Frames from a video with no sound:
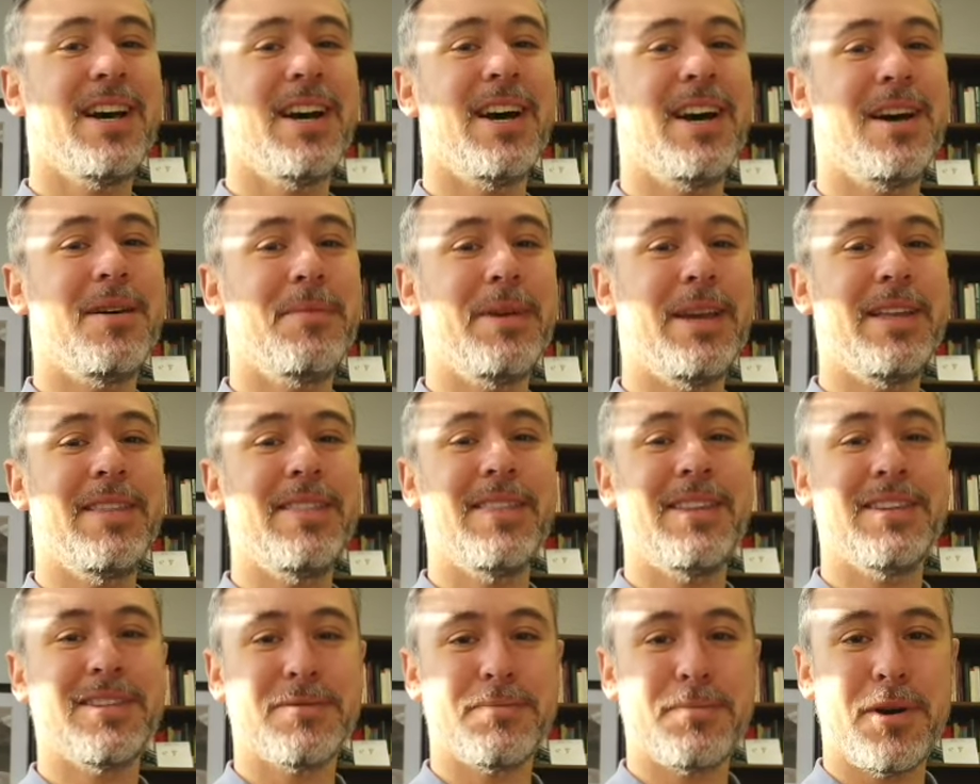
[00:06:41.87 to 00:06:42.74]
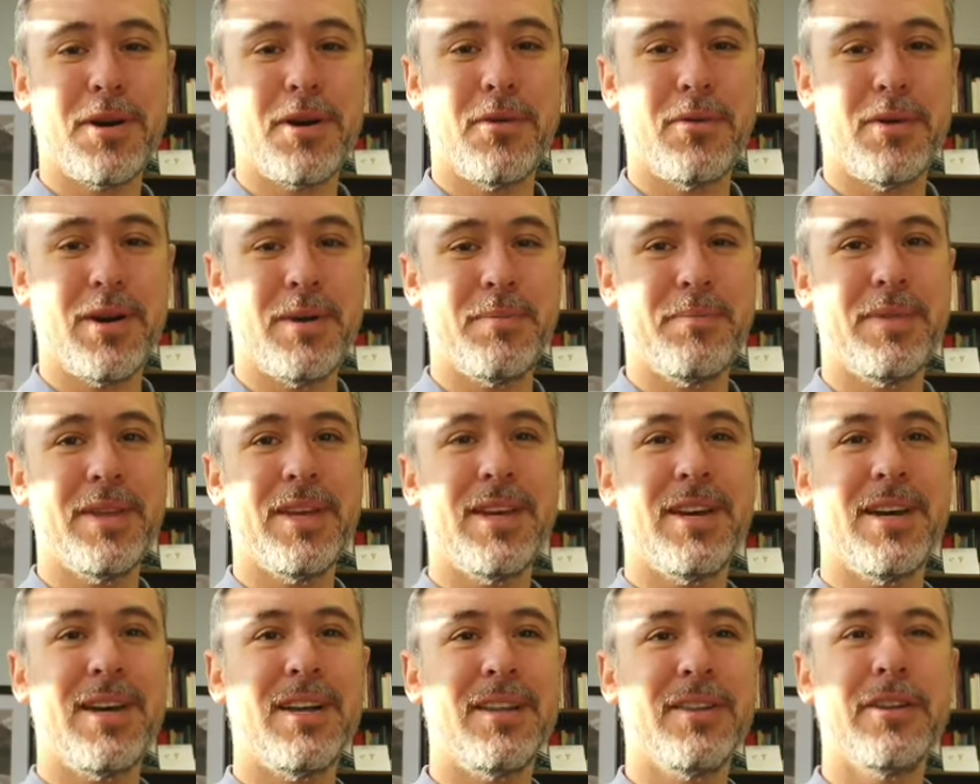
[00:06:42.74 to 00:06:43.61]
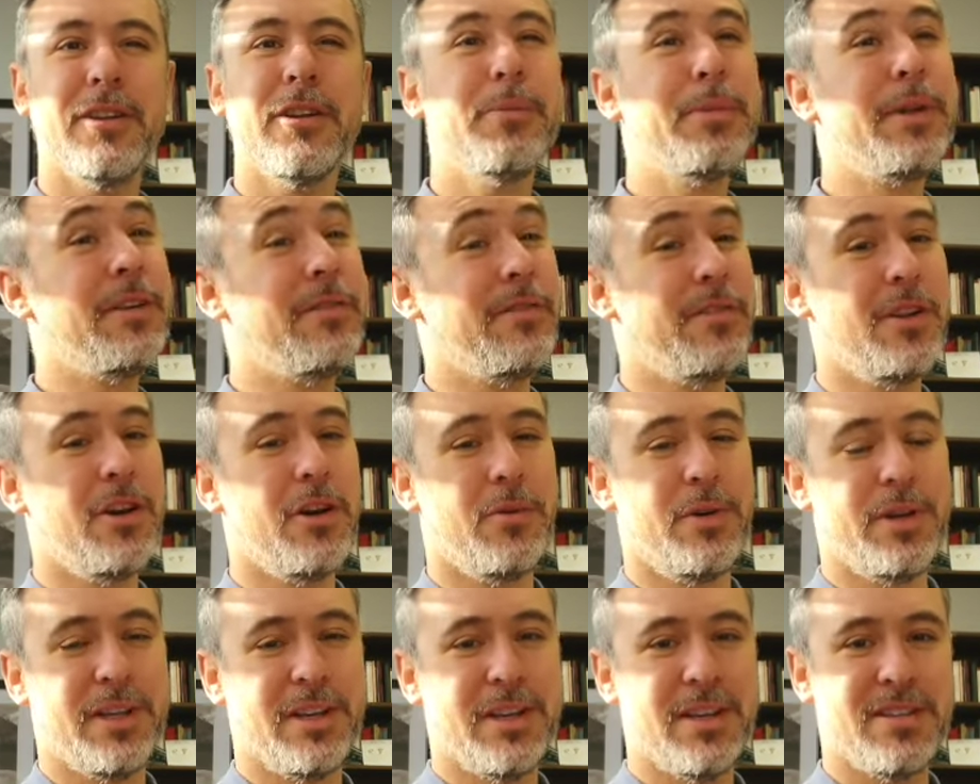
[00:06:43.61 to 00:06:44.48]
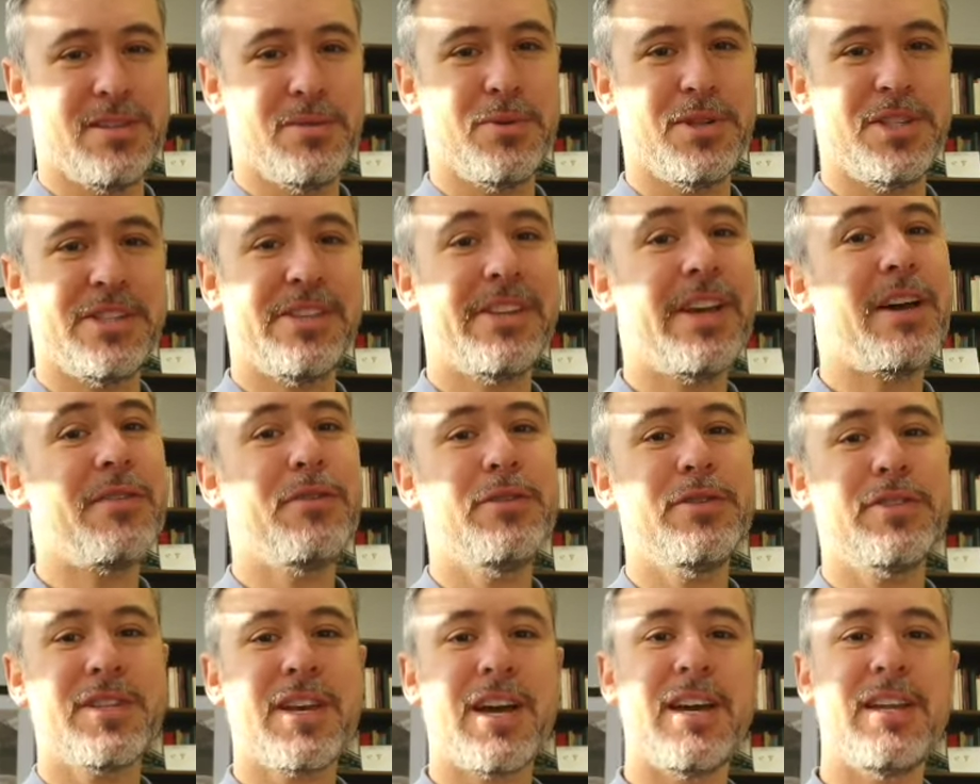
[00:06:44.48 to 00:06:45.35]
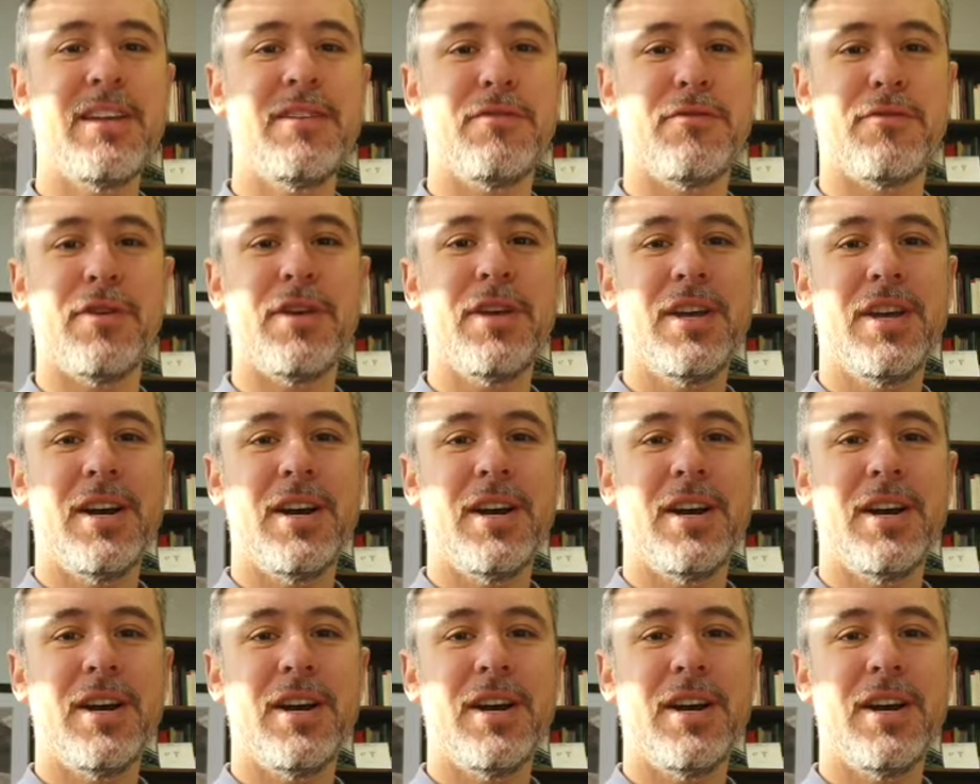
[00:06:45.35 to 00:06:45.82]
um, in this poem, a little bit of knowingness, where Sappho is kind of